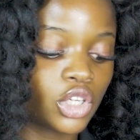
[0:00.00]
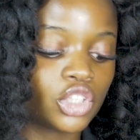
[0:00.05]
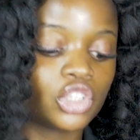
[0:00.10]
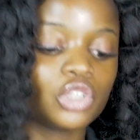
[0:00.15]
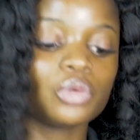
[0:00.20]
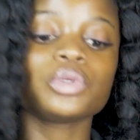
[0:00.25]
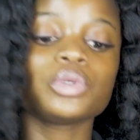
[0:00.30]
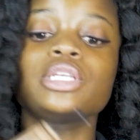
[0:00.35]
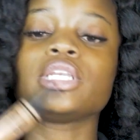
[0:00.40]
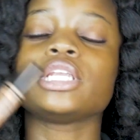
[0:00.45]

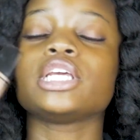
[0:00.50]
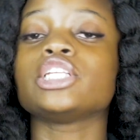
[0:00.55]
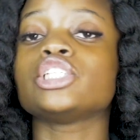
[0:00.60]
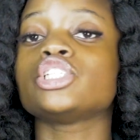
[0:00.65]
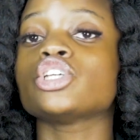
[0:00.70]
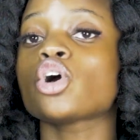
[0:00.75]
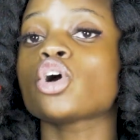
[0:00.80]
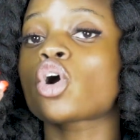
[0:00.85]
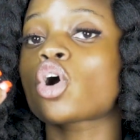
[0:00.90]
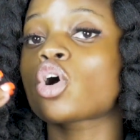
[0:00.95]
You will need
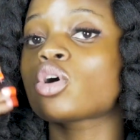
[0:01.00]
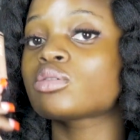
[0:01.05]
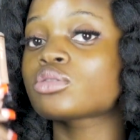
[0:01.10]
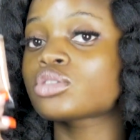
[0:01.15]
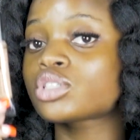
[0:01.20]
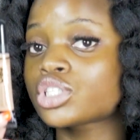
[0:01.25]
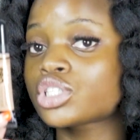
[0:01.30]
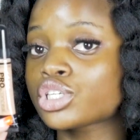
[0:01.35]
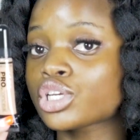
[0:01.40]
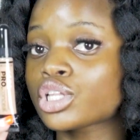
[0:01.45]
your
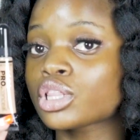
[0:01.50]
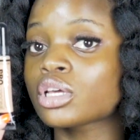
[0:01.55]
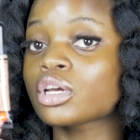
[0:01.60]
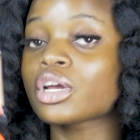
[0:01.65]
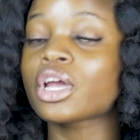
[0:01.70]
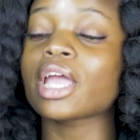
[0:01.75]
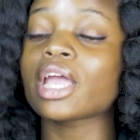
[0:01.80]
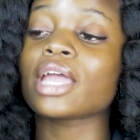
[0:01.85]
concealer,